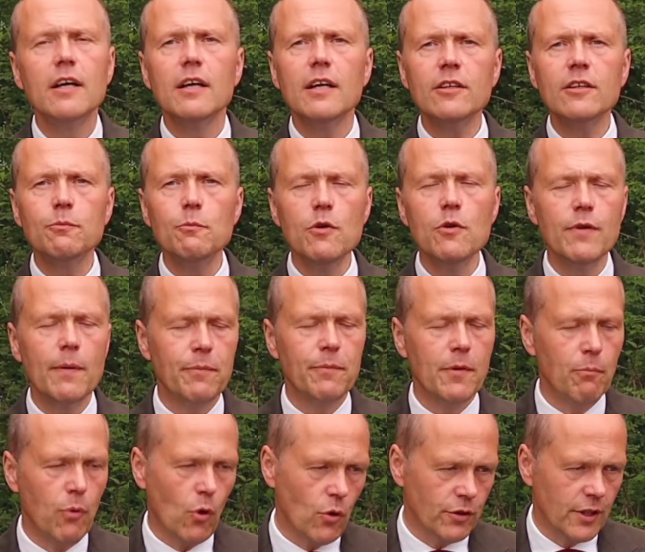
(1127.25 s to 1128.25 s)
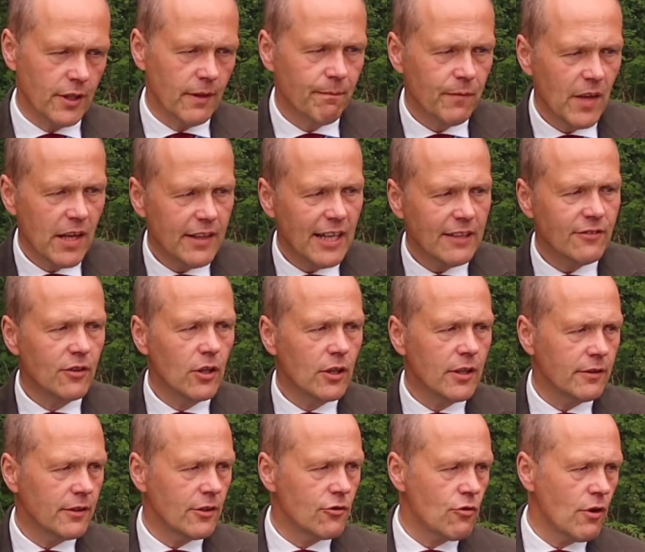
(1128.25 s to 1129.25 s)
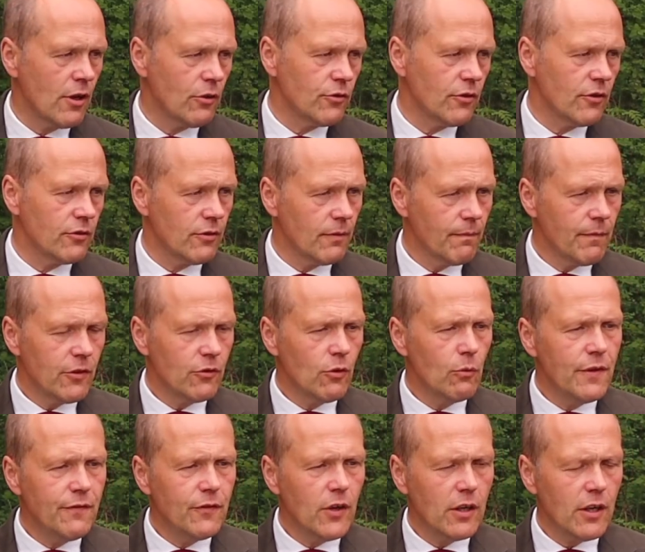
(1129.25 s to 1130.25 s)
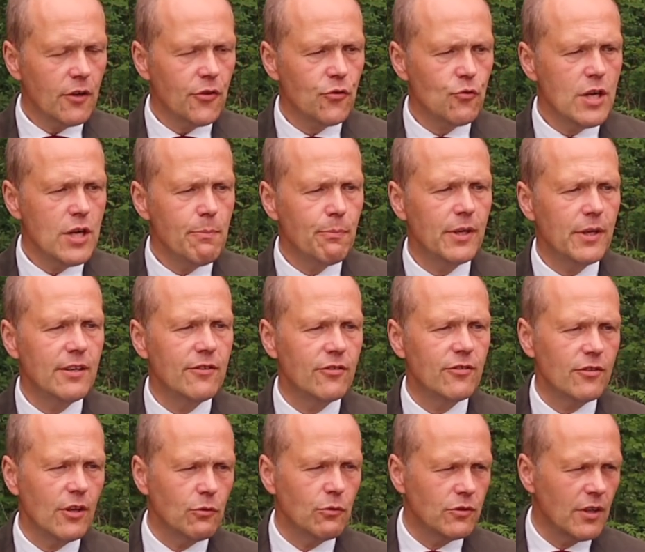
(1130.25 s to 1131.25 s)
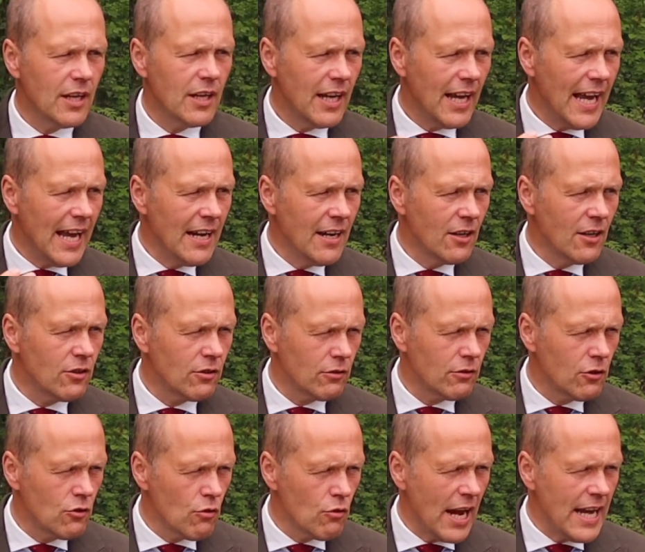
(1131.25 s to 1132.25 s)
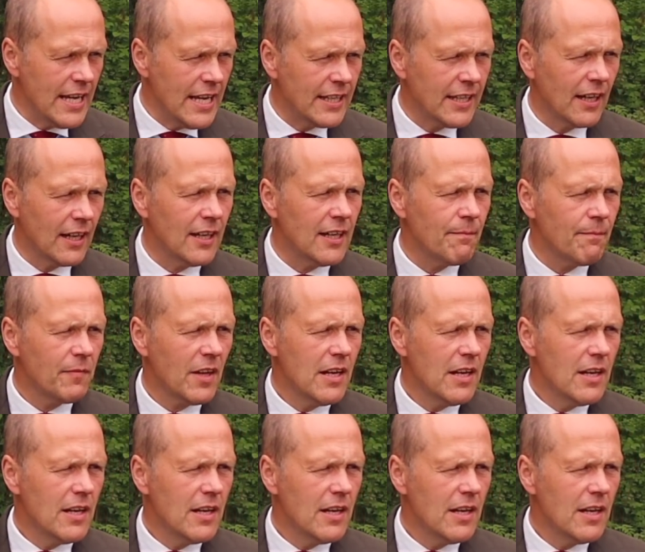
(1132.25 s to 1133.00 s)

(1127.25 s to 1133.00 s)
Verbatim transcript: Let's move up the body. Let's look at the trousers. So we've got a three-piece suit in a grey colour.